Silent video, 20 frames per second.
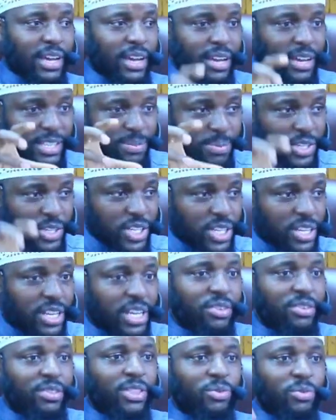especially
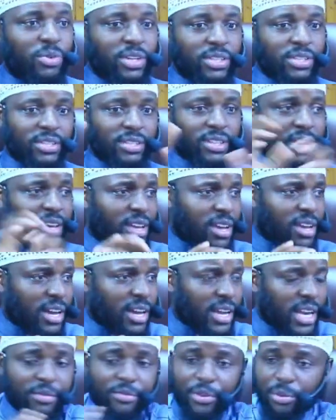here in the West
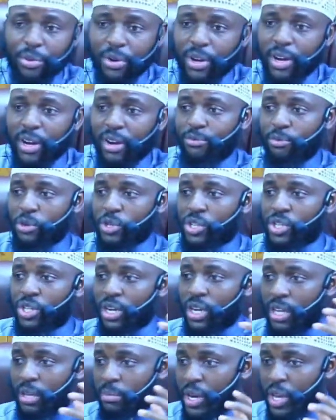and everywhere,
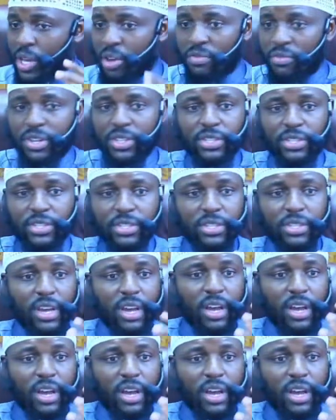unfortunately, many of us